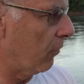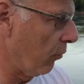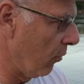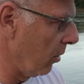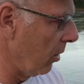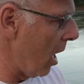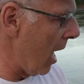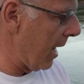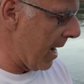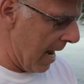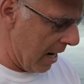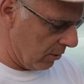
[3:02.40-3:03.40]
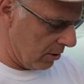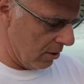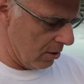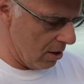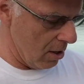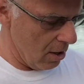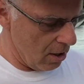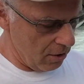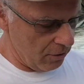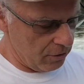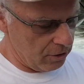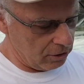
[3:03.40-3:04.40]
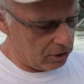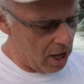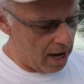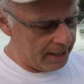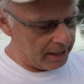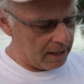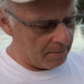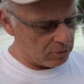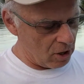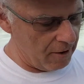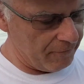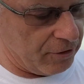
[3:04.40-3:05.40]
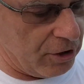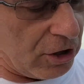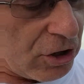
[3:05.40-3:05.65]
throw the line out, the line comes off of this